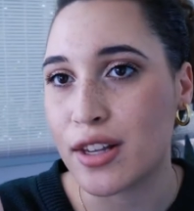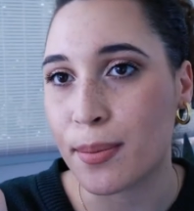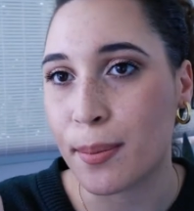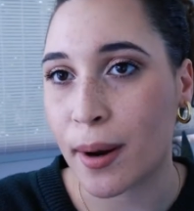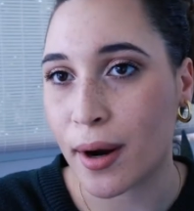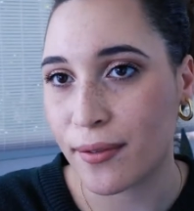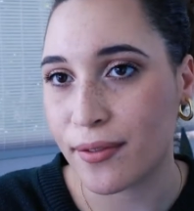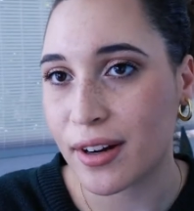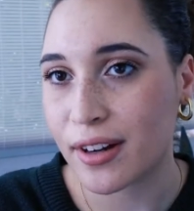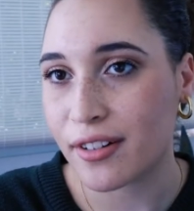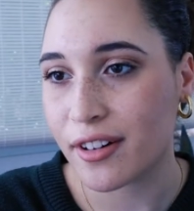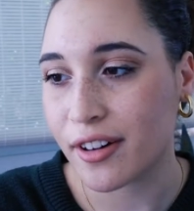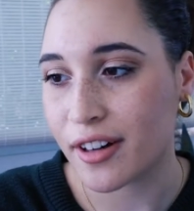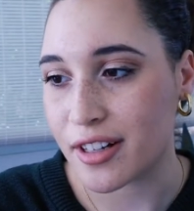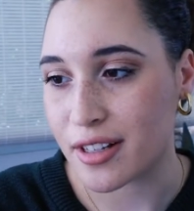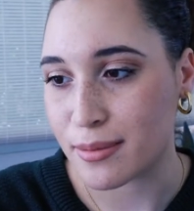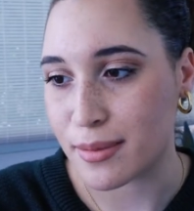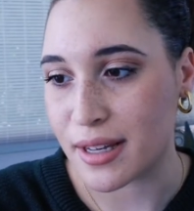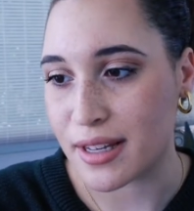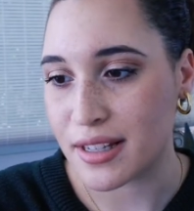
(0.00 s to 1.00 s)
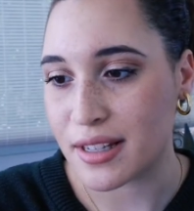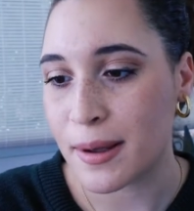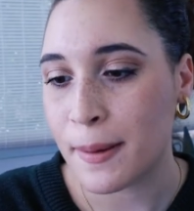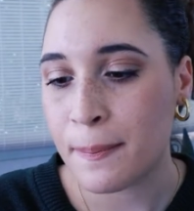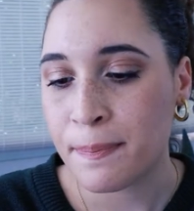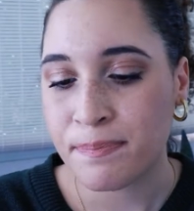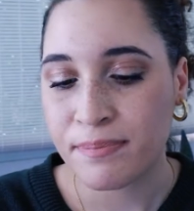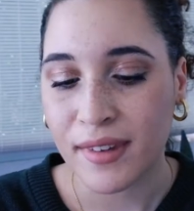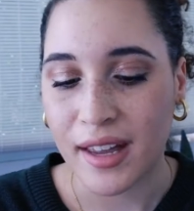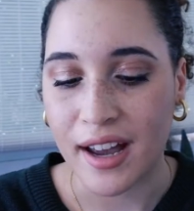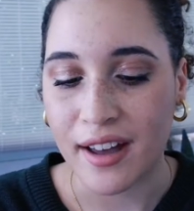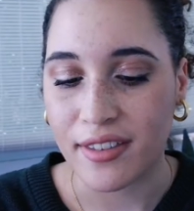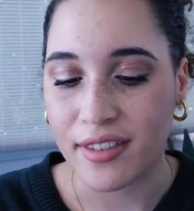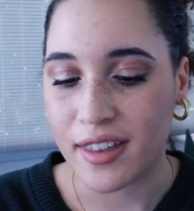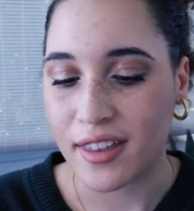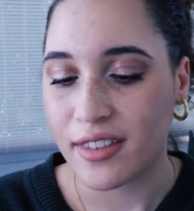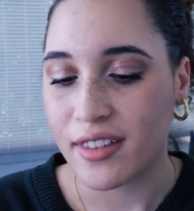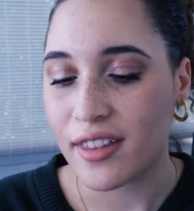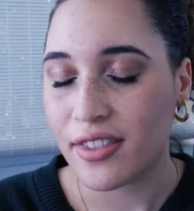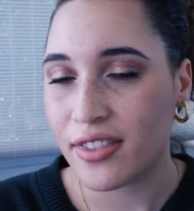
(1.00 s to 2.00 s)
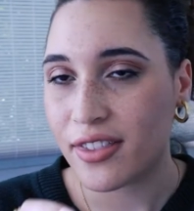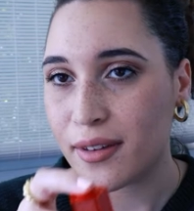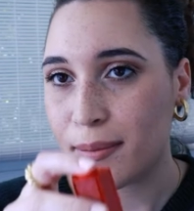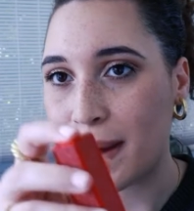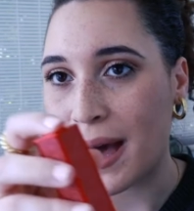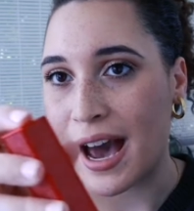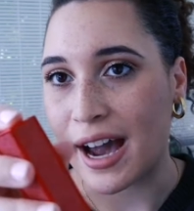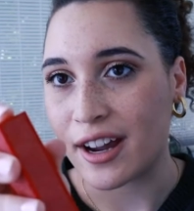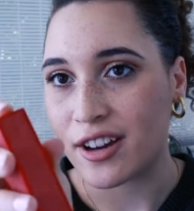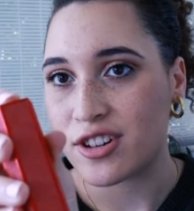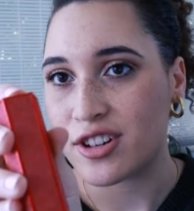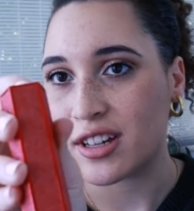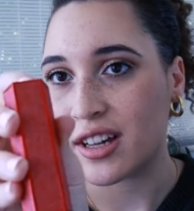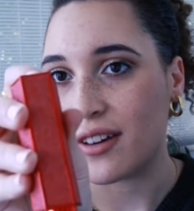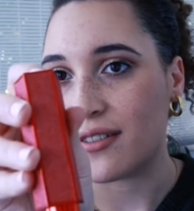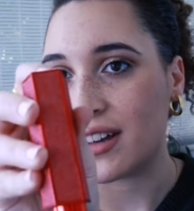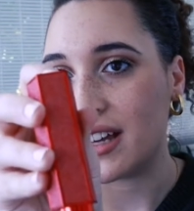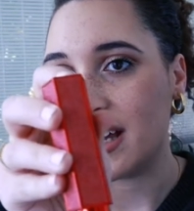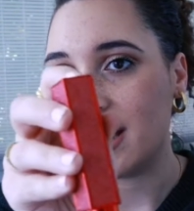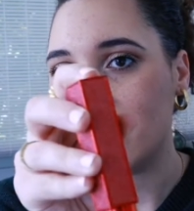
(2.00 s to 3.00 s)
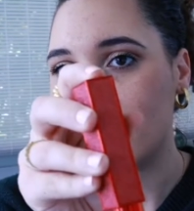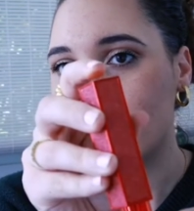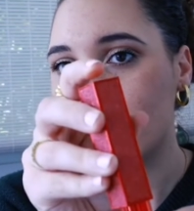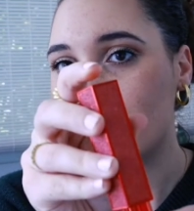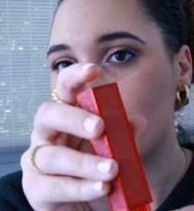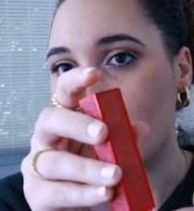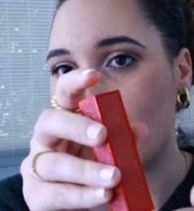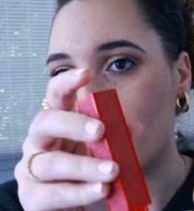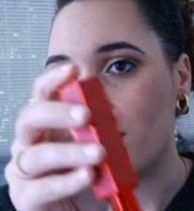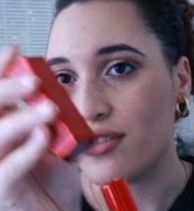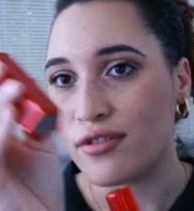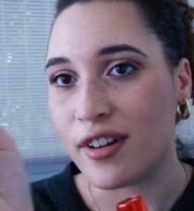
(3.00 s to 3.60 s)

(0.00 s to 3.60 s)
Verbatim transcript: is perfect for Christmas. I think that the packaging of it is so